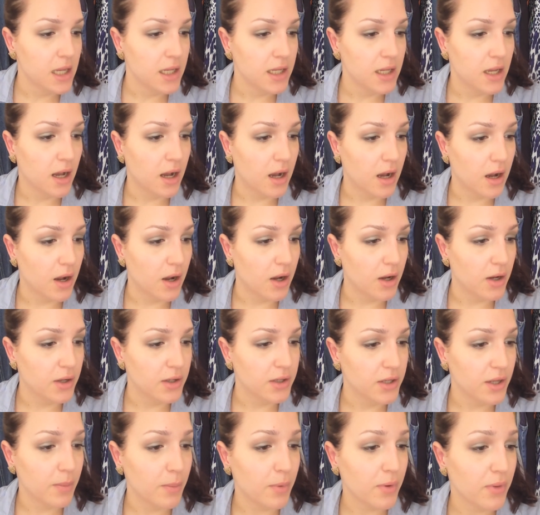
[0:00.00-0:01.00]

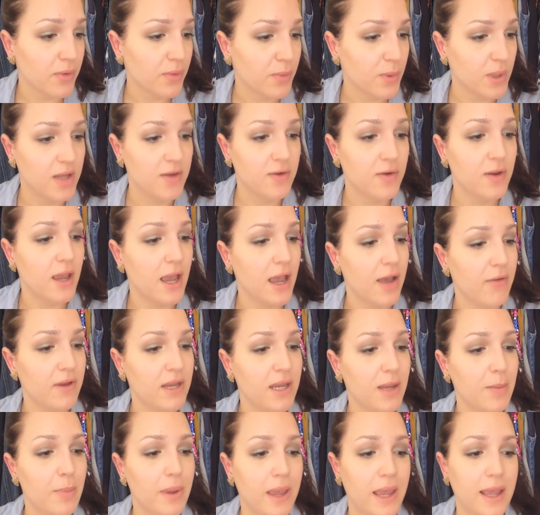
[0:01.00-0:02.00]
Number three, do you have
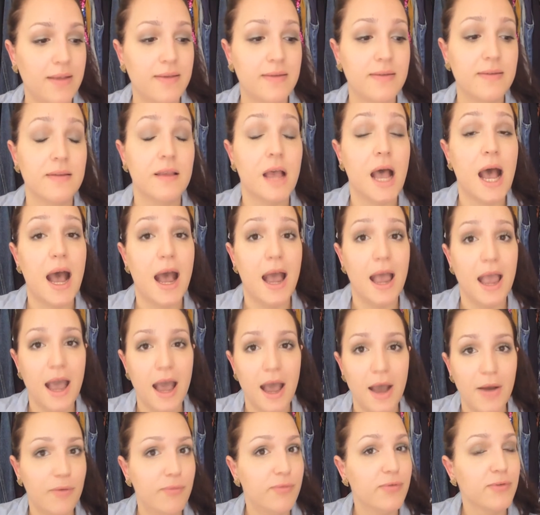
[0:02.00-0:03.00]
any pets? I
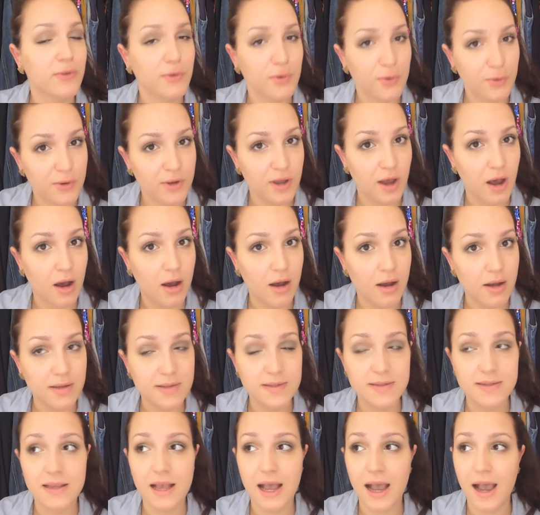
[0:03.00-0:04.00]
have two
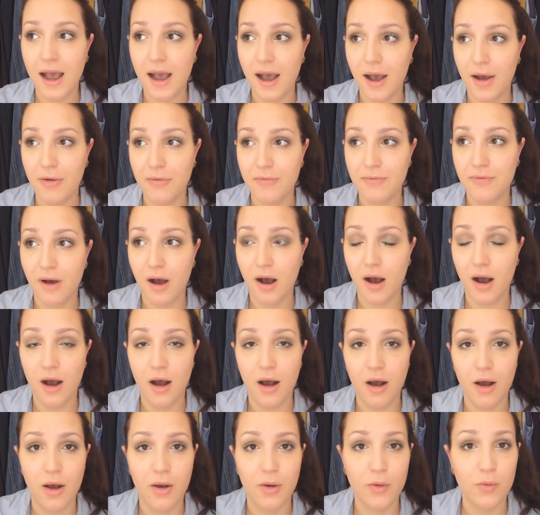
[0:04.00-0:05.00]
dogs. I have
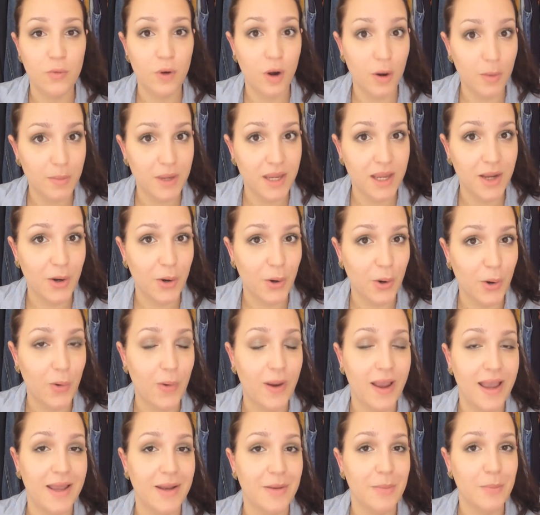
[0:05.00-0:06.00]
Romeo
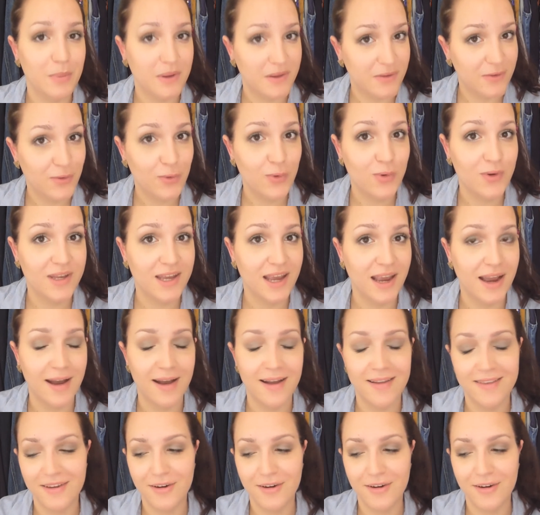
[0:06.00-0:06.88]
and Petunia.